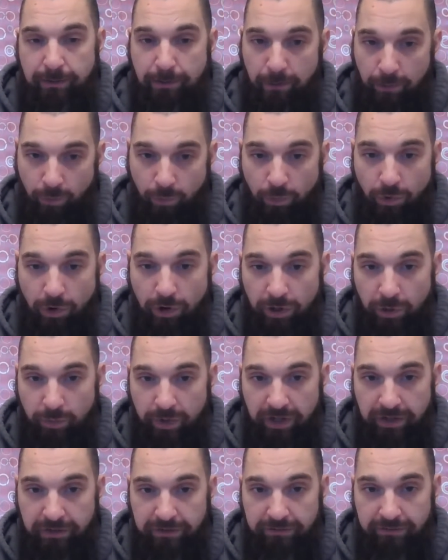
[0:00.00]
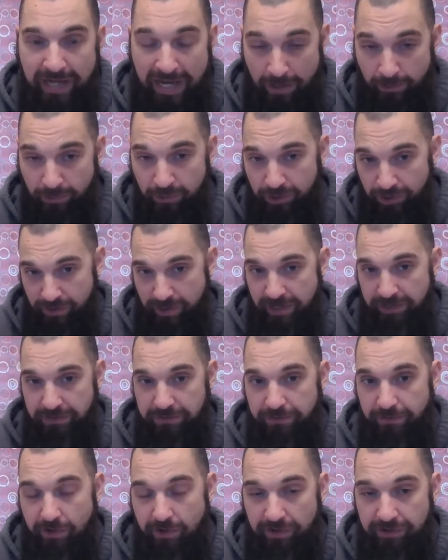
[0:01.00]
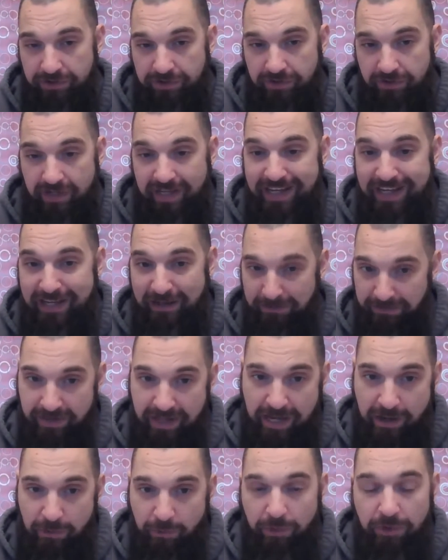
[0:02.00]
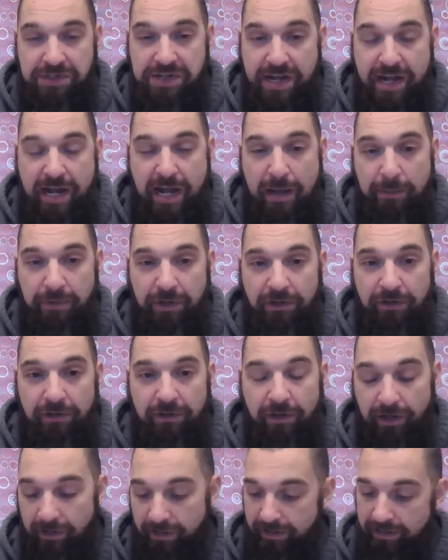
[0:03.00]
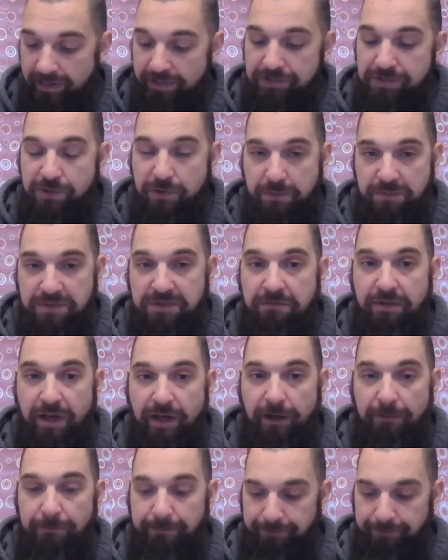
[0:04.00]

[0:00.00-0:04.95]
work with countertransference if that were to happen in terms of that?